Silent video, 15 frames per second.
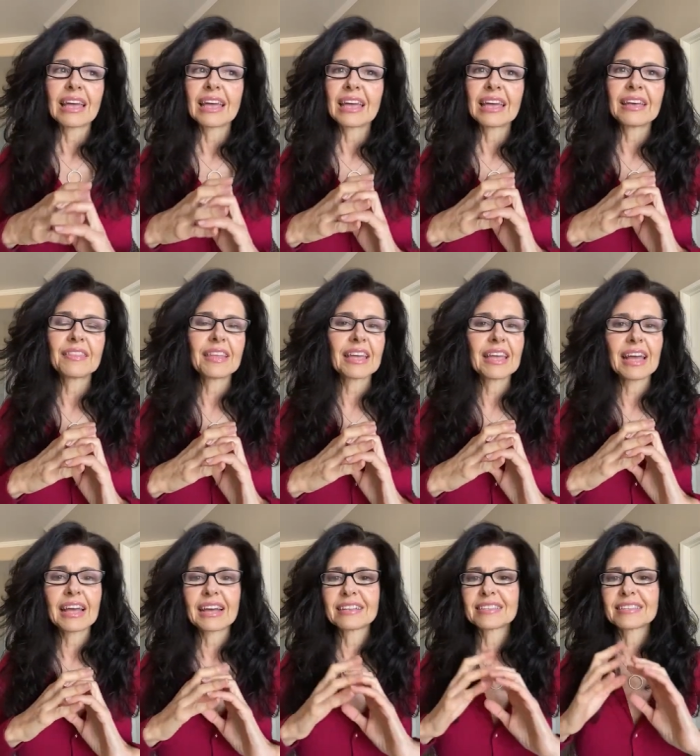And they
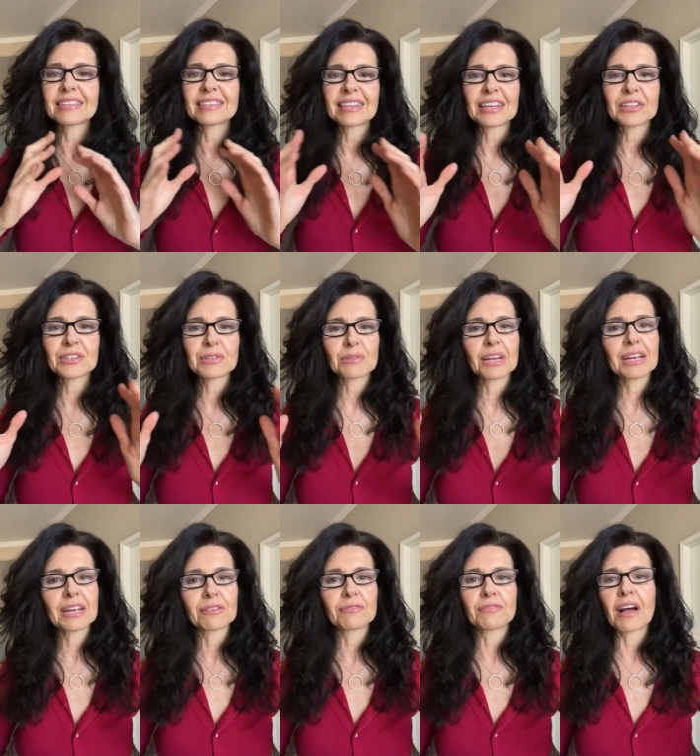had such
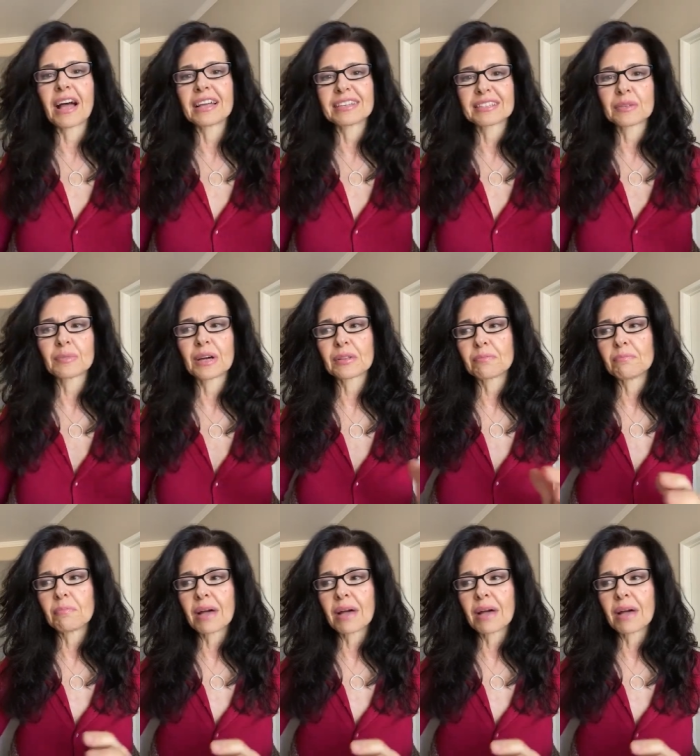great advice about